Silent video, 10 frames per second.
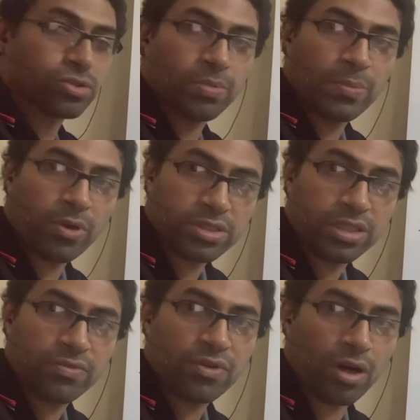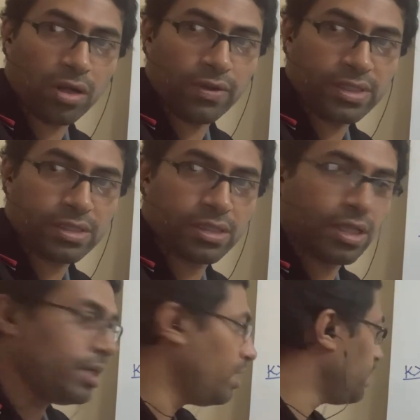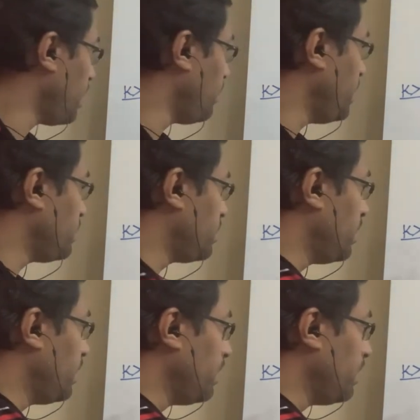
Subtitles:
be positive always. That means